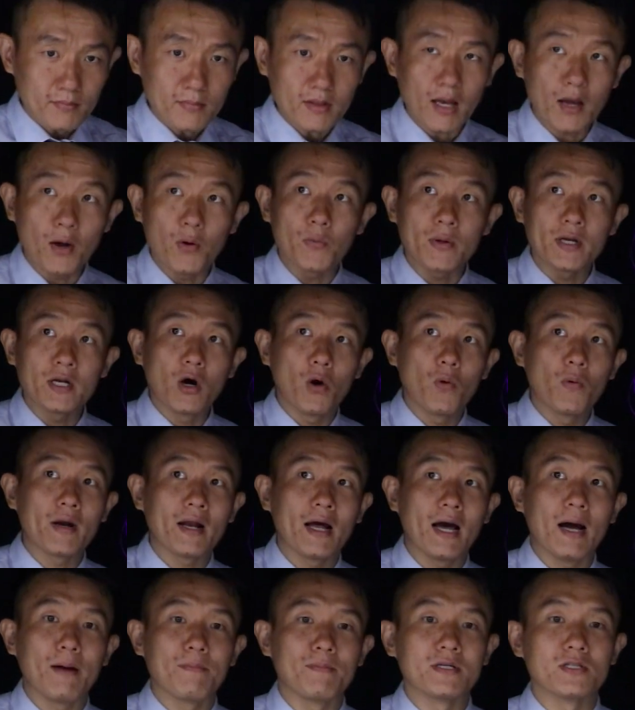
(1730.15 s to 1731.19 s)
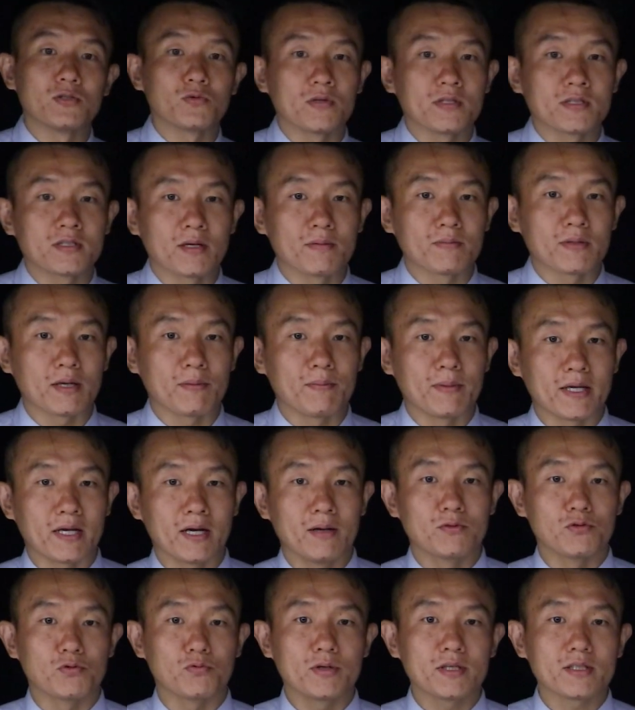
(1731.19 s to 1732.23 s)
And we know what happens when something
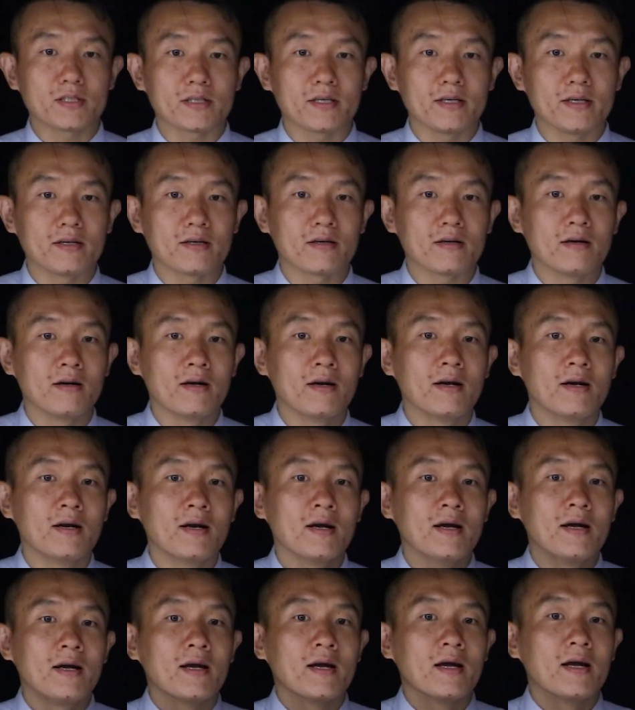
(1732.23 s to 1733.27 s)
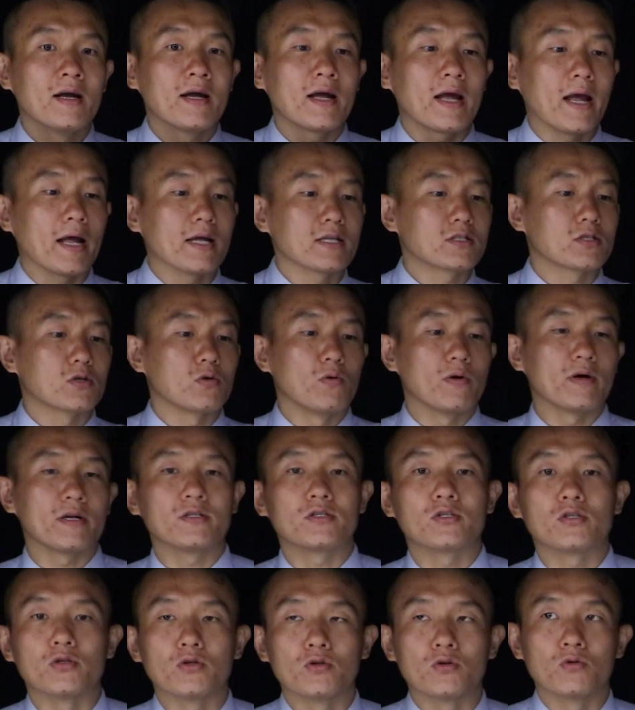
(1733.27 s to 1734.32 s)
becomes riskier. It's going
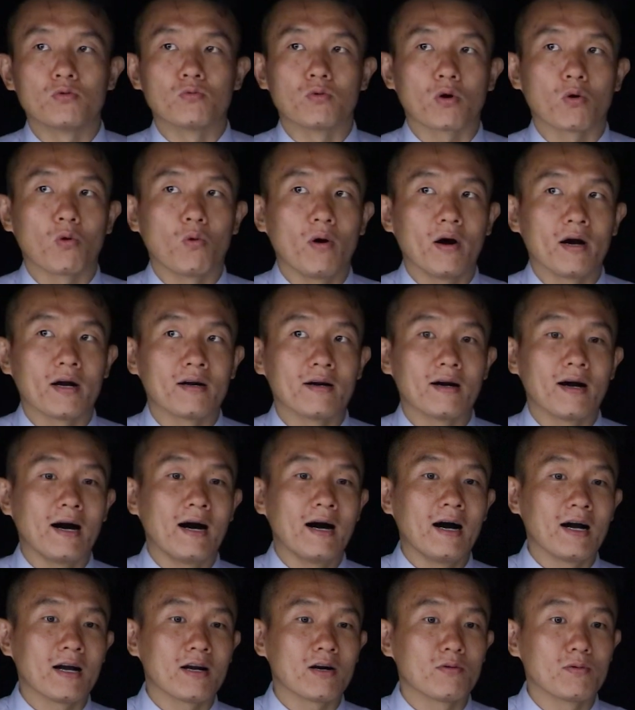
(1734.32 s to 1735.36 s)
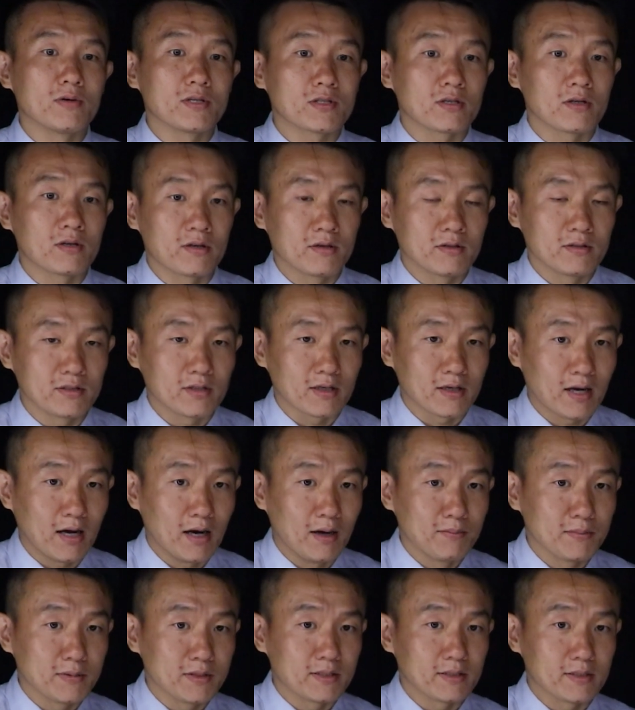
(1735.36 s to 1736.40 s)
to require a higher return to
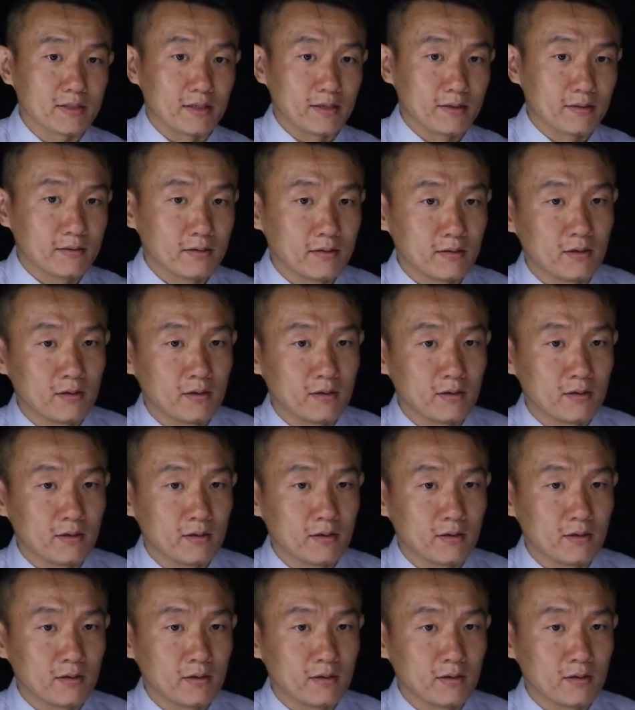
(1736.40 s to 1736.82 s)
compensate.